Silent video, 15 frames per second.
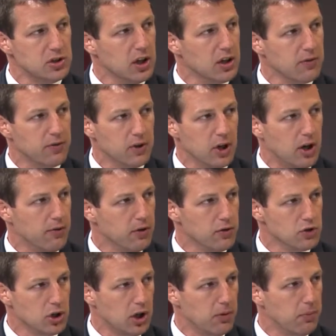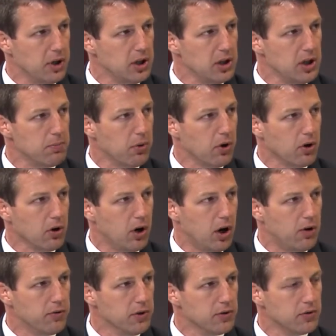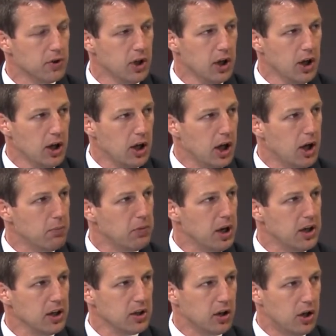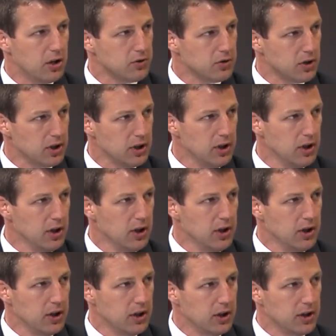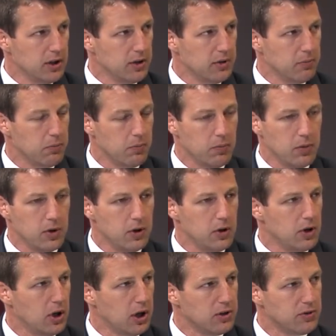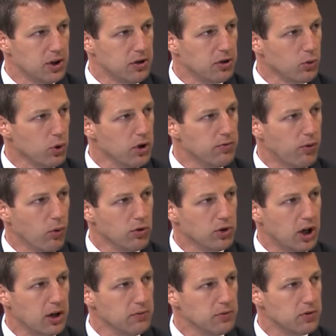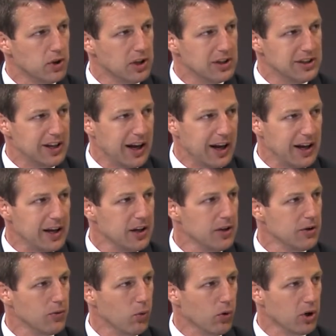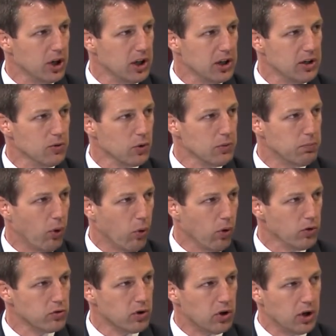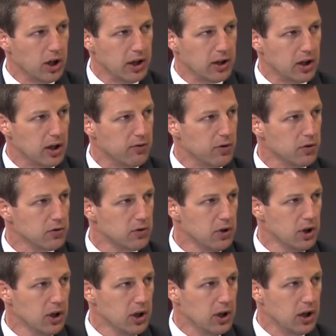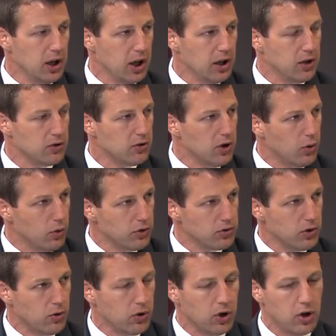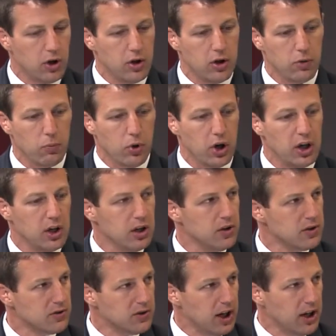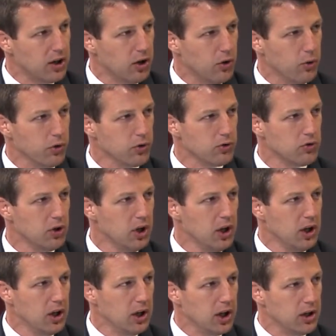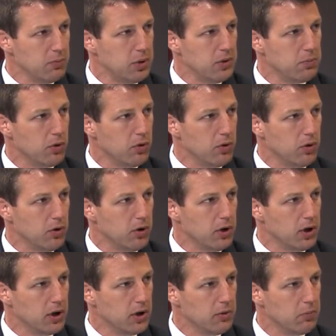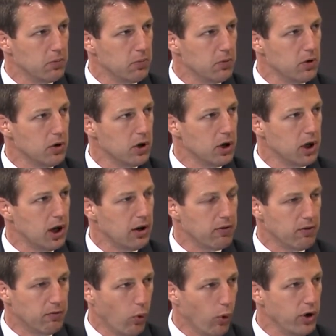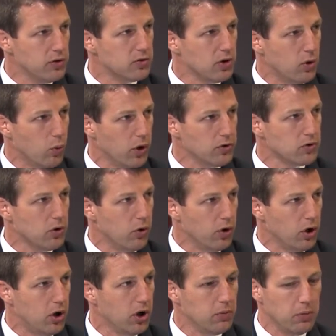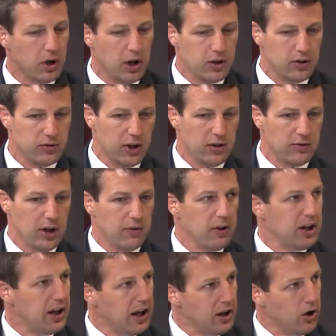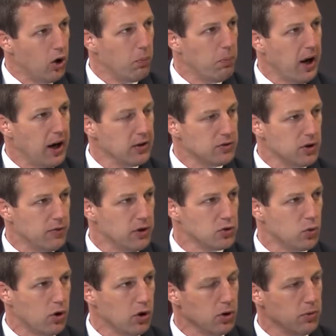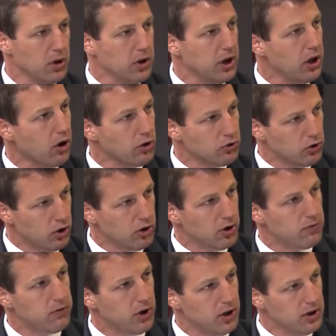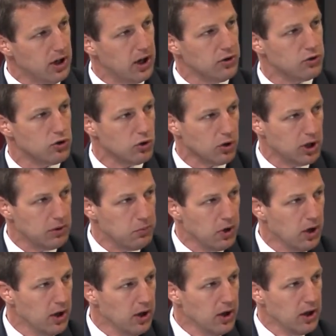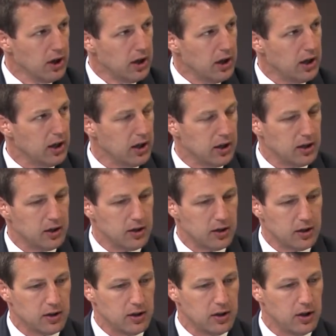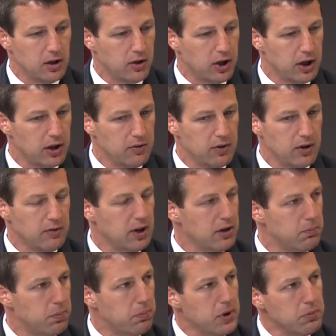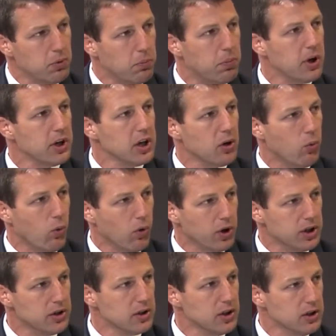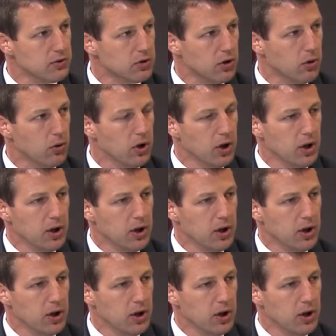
done a phenomenal job. They keep our office updated constantly. Mm -hmm. Um, I say three, four times a day, we're getting reports on lake levels, letting us know what's going on. They're bringing in the stakeholders, letting people um, have a voice on what's going on, but at the same time, they can't hold back so much water, and they are starting to flood downstream. Really? Mm -hmm. And, uh, you know, they, they've gave people plenty of warning. And so,